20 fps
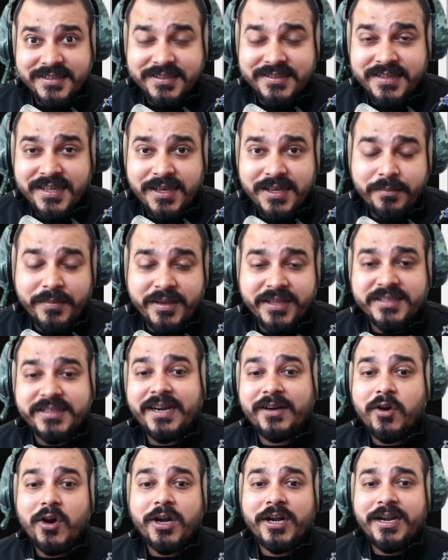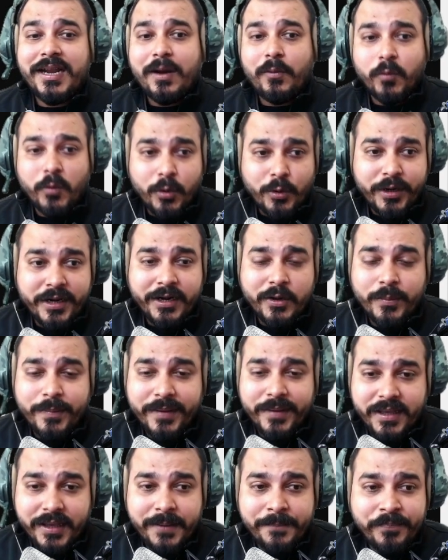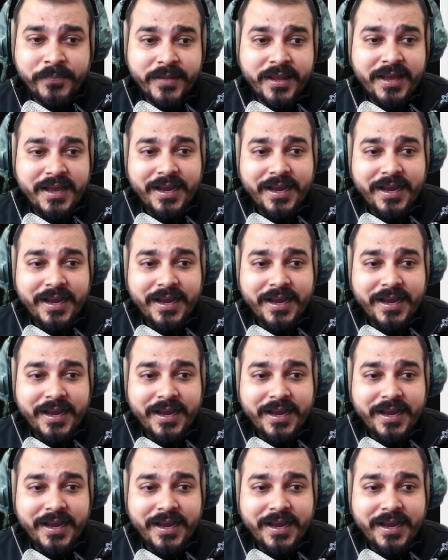This is the image that got downloaded over here.